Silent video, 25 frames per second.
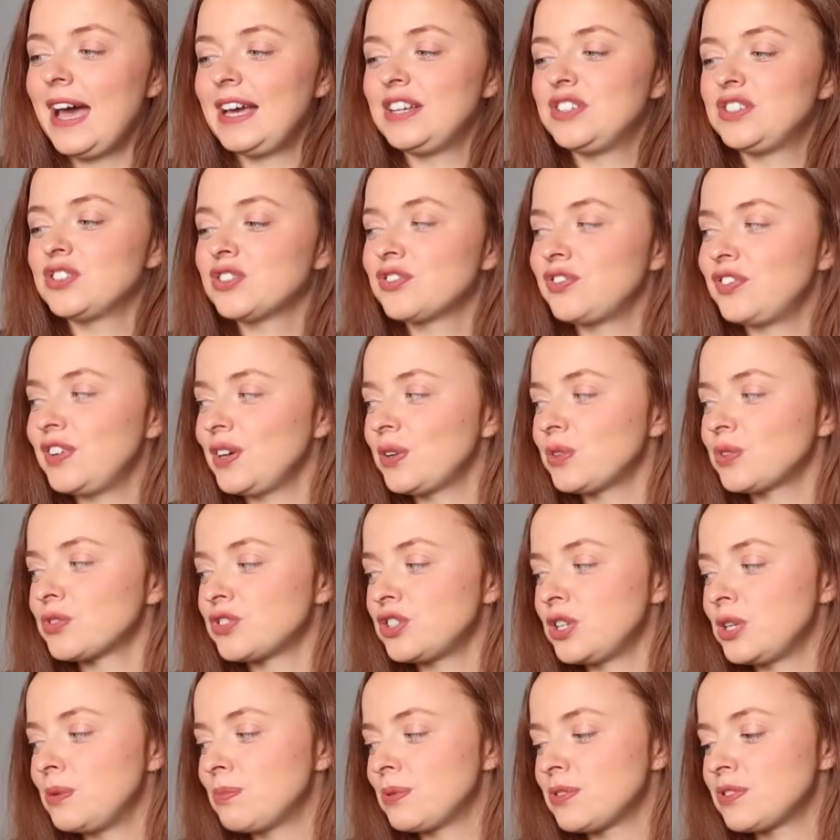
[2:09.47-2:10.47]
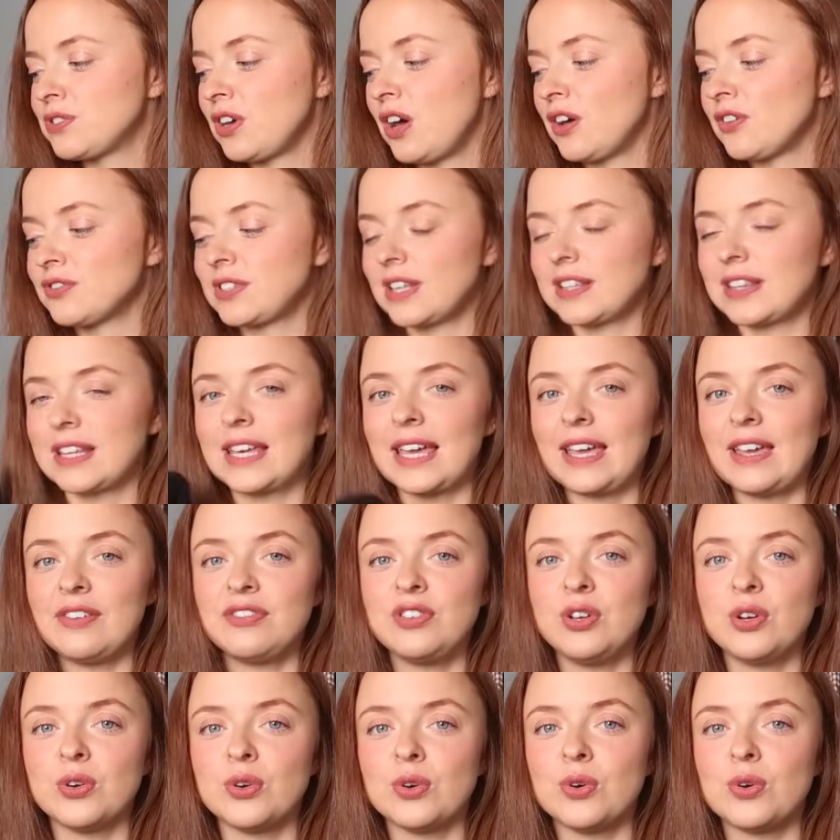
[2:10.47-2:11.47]
It does feel super soft. I think
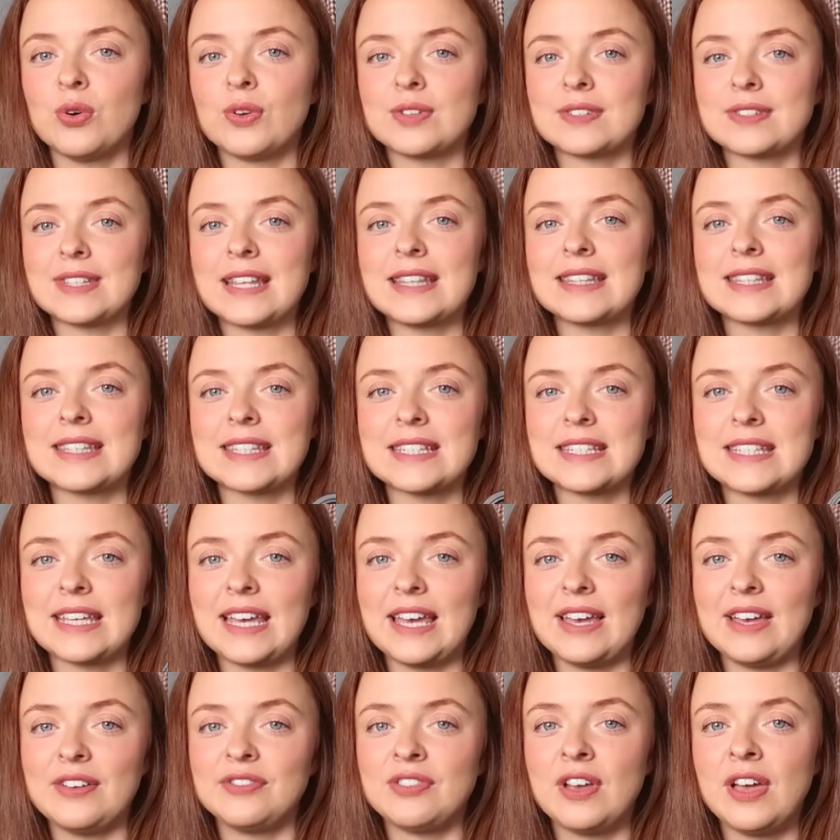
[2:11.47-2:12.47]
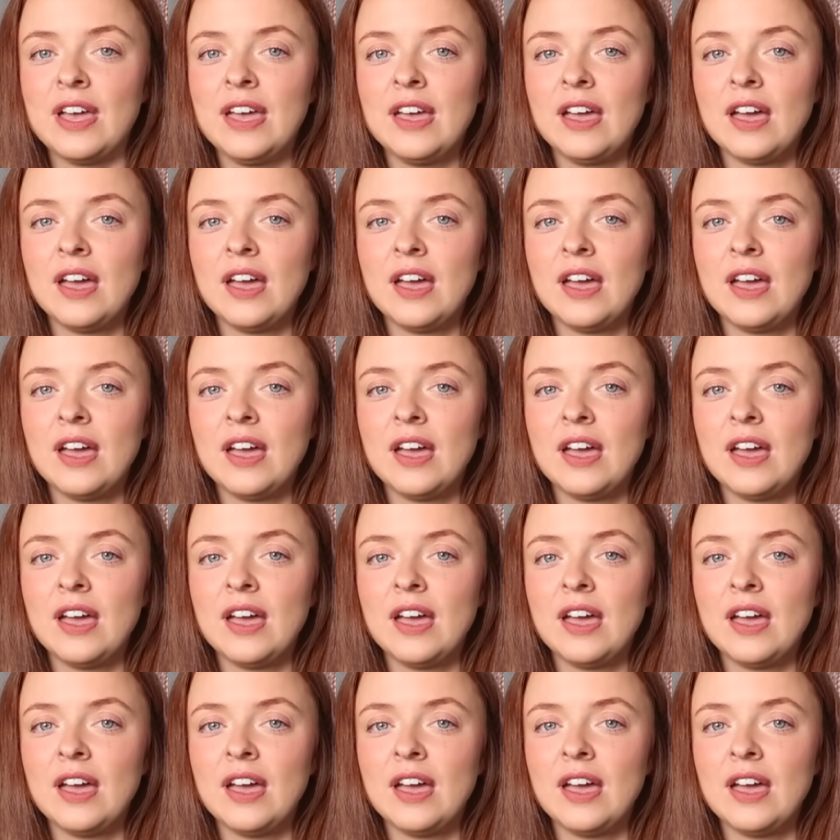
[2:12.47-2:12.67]
if you're sensitive,